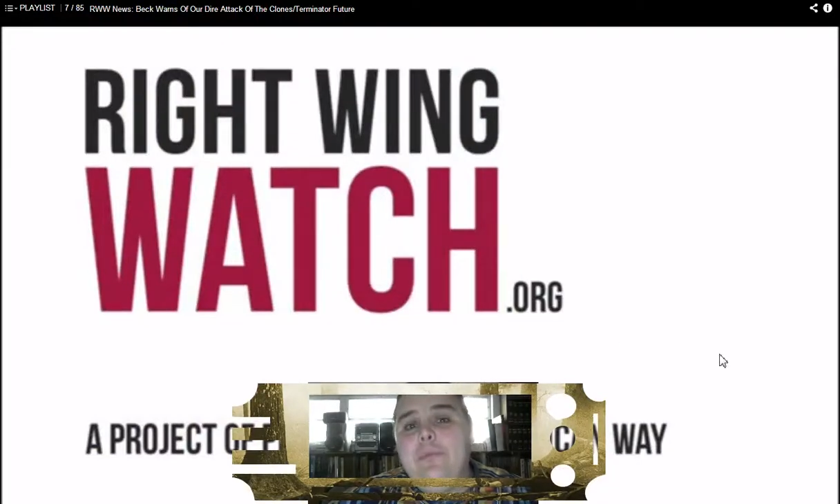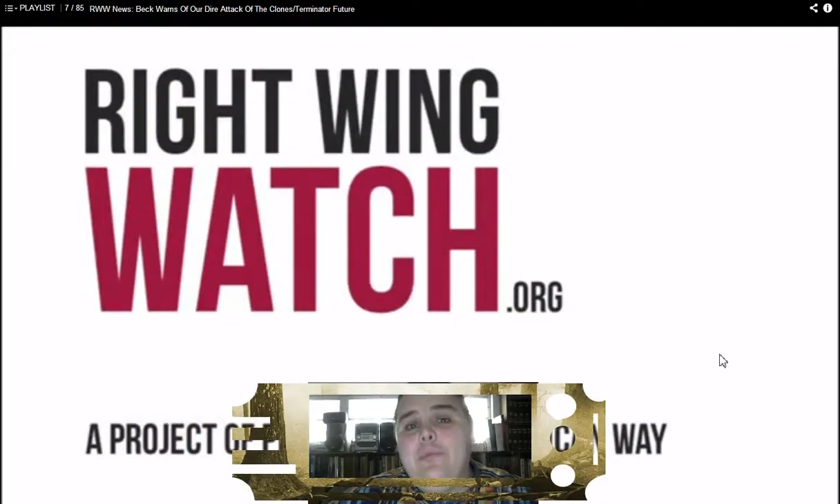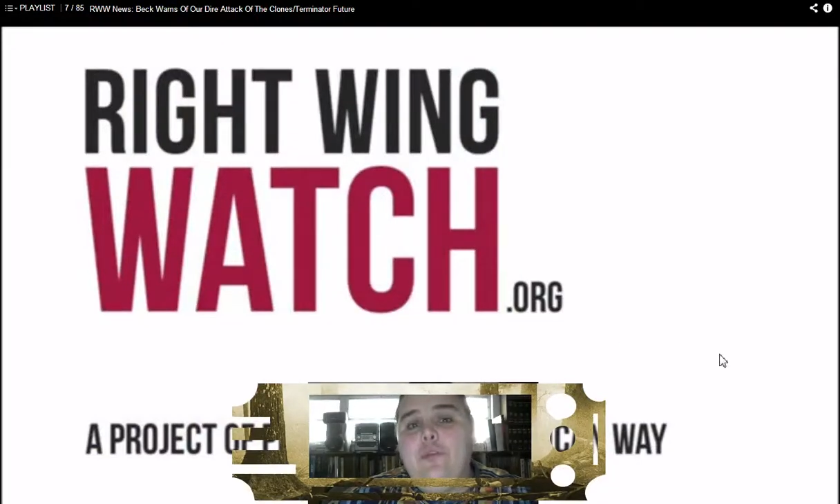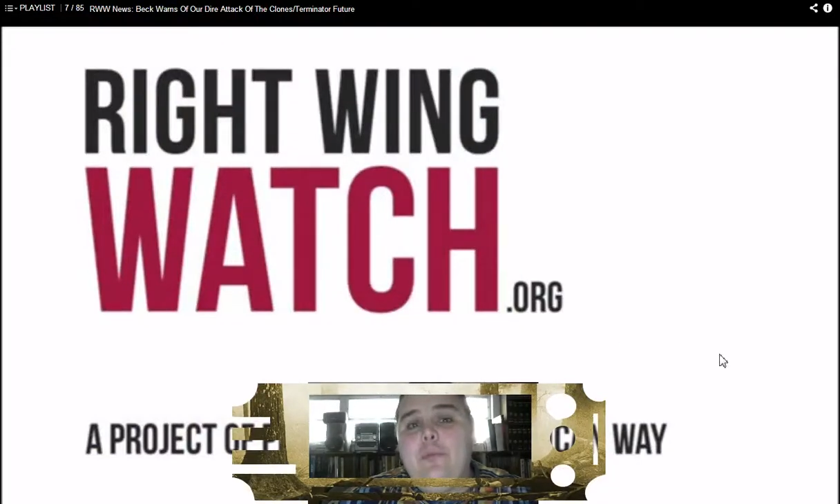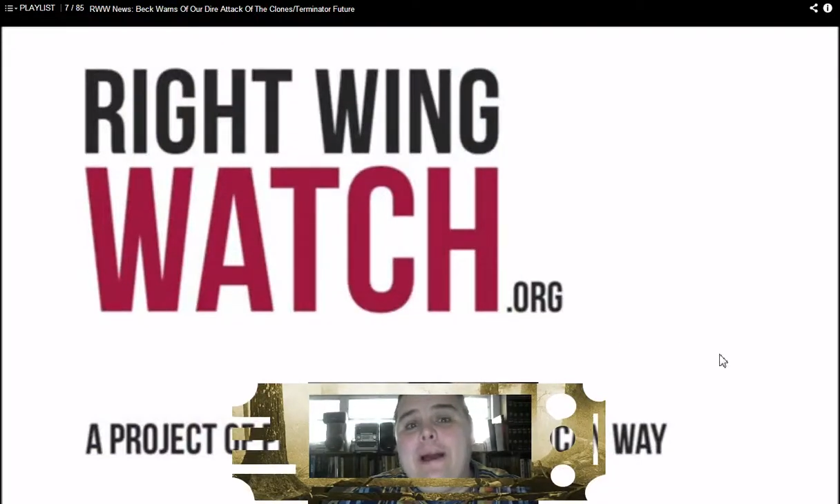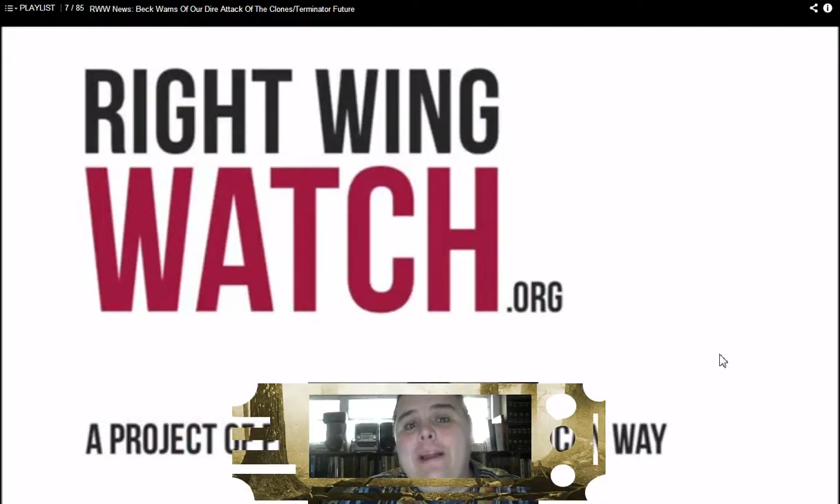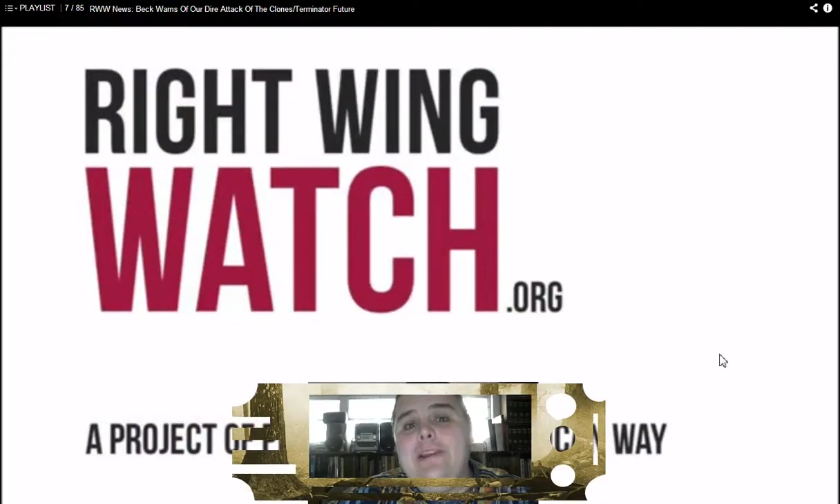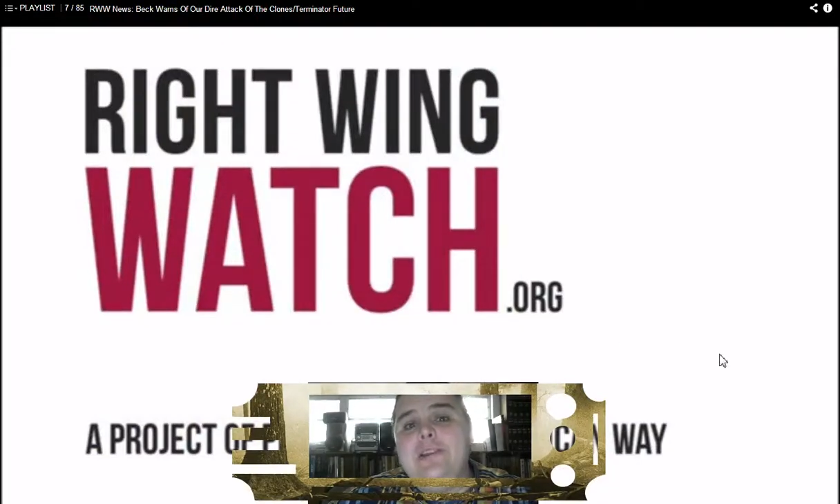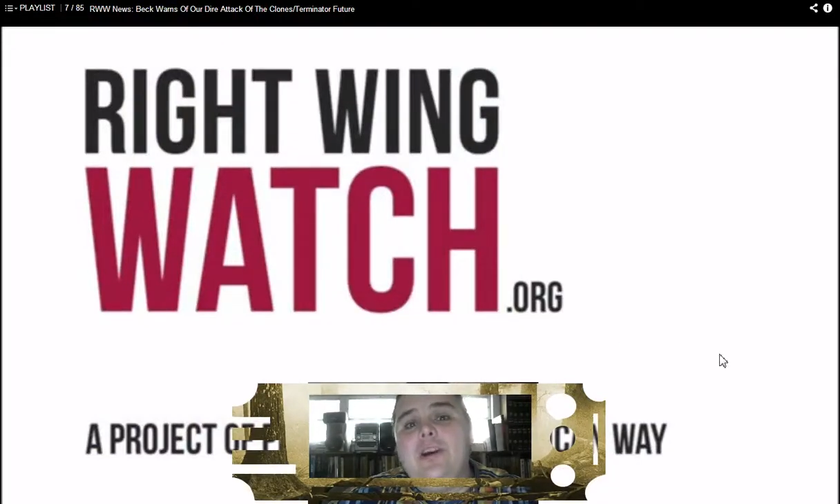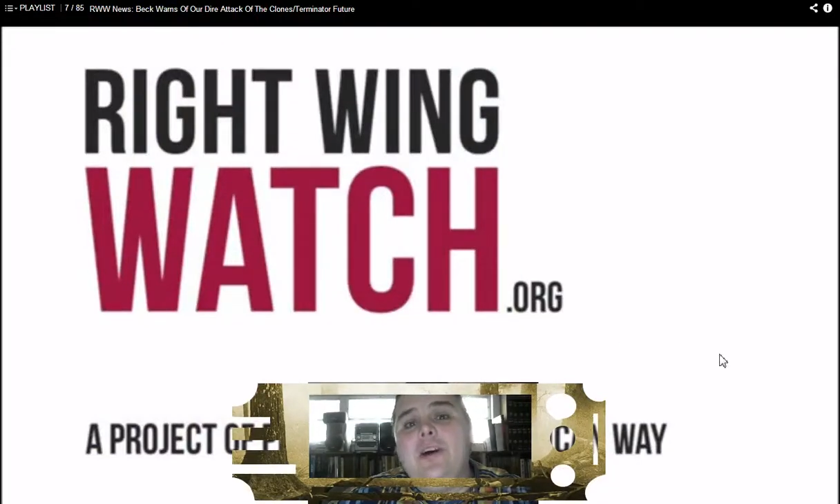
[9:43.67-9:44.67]
remind
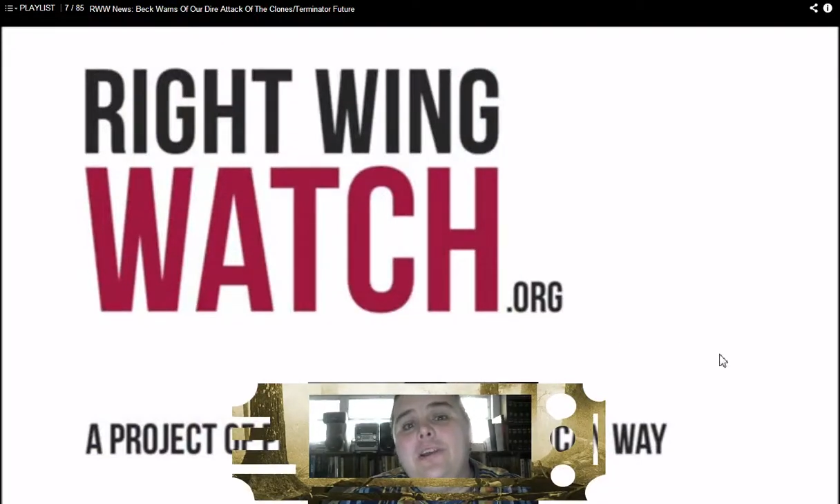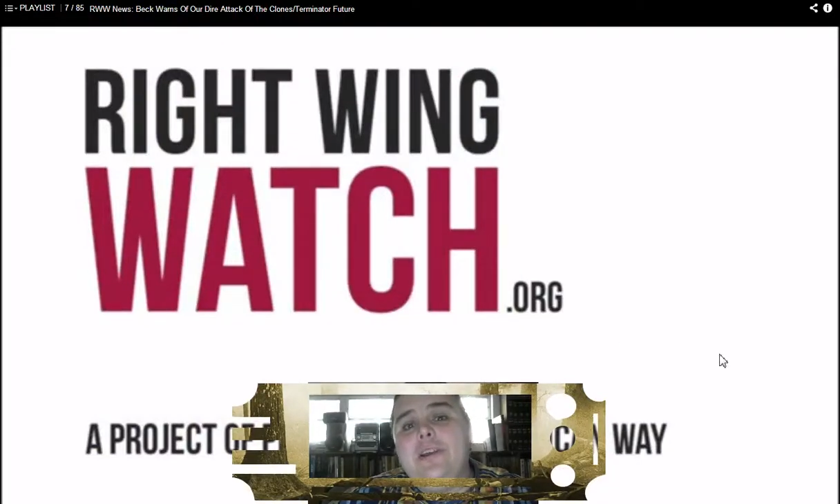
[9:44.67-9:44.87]
his audience